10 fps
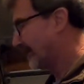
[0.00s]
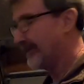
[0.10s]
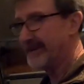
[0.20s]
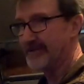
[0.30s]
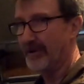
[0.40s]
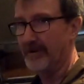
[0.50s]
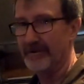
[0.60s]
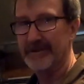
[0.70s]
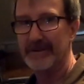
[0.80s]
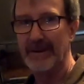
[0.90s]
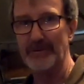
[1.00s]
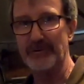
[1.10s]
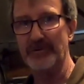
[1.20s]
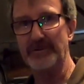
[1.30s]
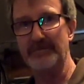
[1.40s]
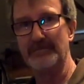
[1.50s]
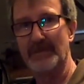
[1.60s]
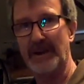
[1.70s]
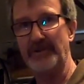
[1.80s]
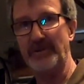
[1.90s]
on these cars. I'm sure you,
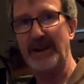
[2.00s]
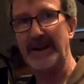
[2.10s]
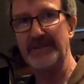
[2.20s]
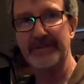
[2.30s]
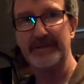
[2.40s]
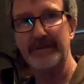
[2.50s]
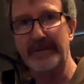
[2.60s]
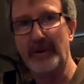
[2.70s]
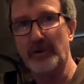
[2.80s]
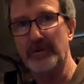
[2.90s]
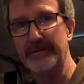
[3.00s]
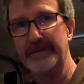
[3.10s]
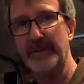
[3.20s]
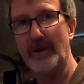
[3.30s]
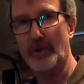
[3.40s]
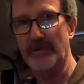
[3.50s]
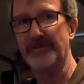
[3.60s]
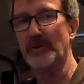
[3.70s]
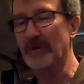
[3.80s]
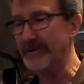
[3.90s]
a lot of you guys have heard horror
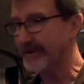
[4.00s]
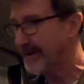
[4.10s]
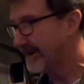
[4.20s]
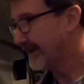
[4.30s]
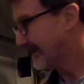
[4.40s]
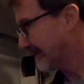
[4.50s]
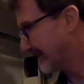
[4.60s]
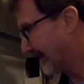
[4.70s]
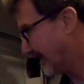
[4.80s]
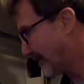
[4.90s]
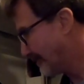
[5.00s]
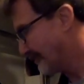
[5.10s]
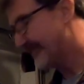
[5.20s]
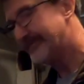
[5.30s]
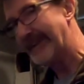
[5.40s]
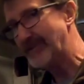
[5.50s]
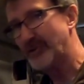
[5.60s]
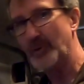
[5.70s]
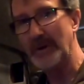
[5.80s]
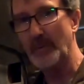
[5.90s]
stories. Um, they
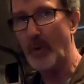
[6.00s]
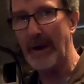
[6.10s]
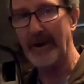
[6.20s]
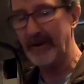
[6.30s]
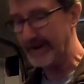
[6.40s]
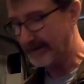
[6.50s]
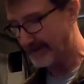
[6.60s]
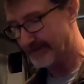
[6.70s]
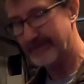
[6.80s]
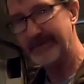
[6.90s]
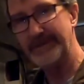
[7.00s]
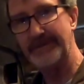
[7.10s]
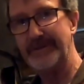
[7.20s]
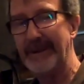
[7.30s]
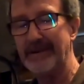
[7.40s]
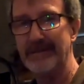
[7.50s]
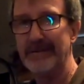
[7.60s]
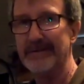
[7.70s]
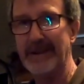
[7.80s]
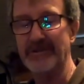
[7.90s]
chew up wiring.
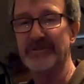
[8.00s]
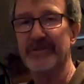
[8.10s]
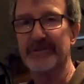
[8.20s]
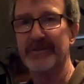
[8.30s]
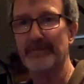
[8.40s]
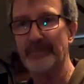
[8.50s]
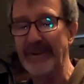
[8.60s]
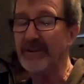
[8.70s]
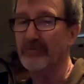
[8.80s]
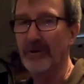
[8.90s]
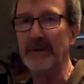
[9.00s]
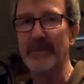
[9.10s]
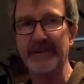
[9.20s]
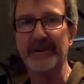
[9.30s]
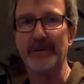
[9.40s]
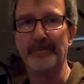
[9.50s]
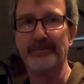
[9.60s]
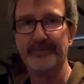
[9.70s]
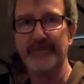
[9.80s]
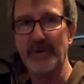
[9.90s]
They, can just, they could really mess up
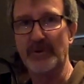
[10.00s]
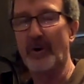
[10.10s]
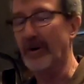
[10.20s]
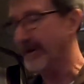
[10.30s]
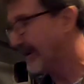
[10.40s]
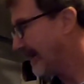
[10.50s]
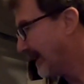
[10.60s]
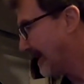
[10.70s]
your car.